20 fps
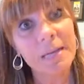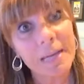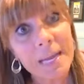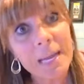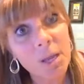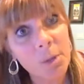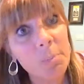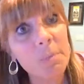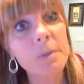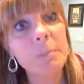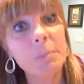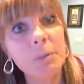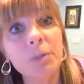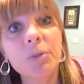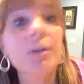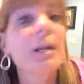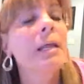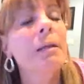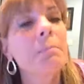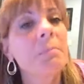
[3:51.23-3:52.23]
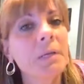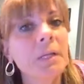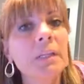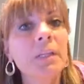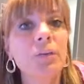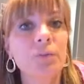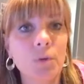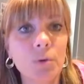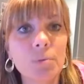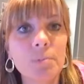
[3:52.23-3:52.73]
I help people learn how to build
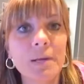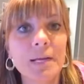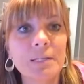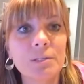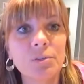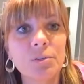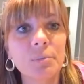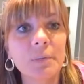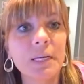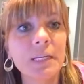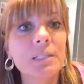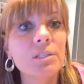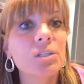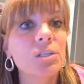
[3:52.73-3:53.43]
their own mastermind.